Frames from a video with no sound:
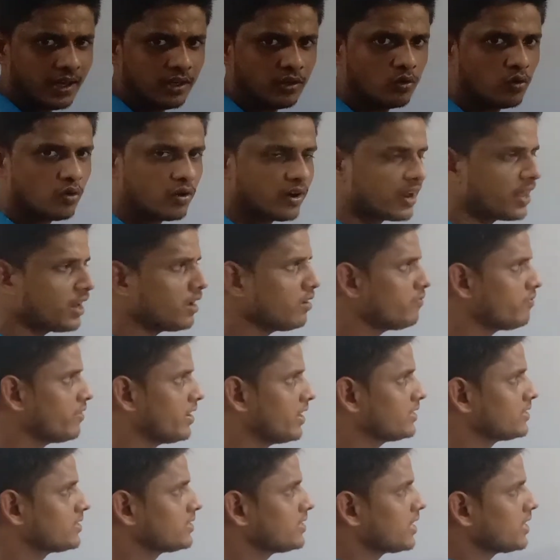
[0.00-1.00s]
urinary
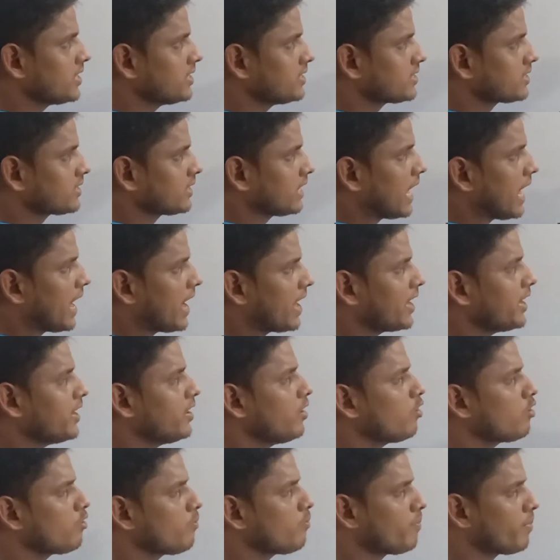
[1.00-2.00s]
waste that is carried
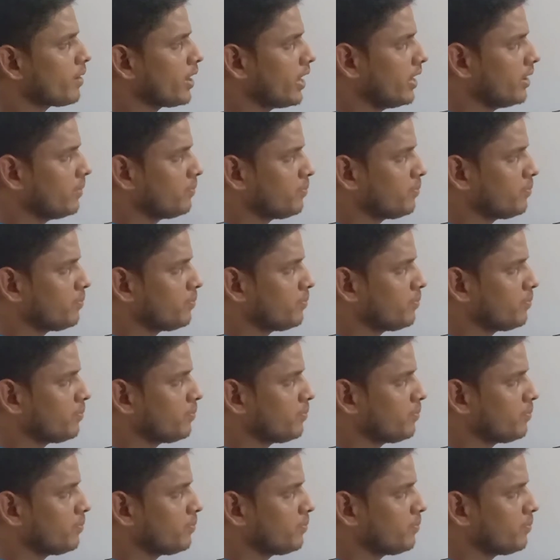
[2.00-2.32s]
out by